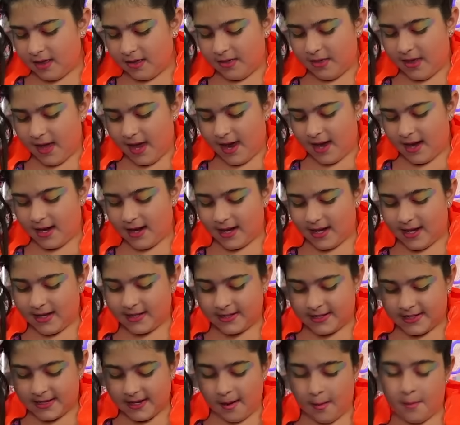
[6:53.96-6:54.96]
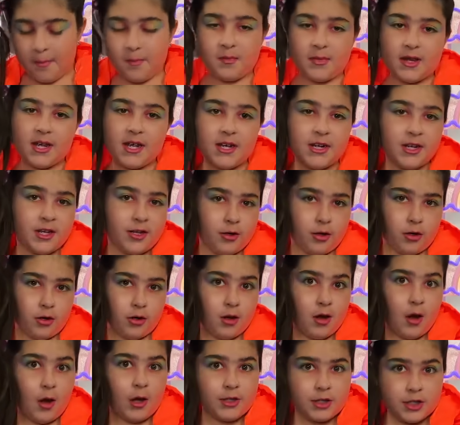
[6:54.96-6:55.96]
then it's a
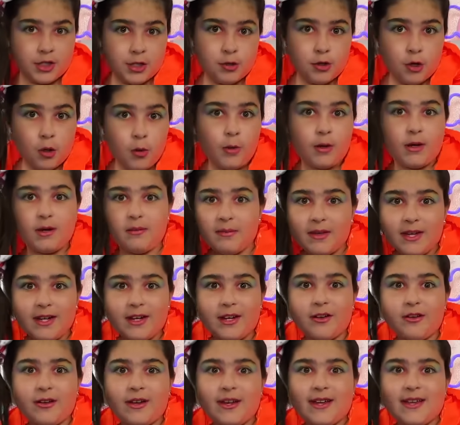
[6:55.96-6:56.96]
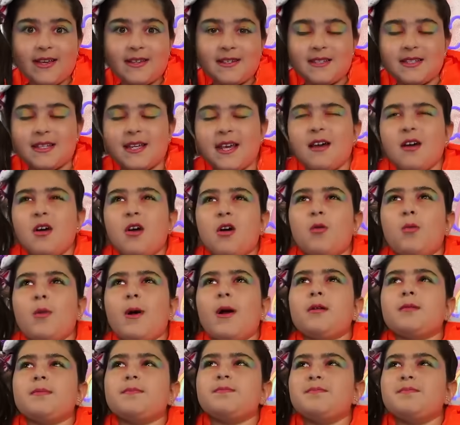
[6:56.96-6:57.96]
meteor. Do you know what a meteor is? Well,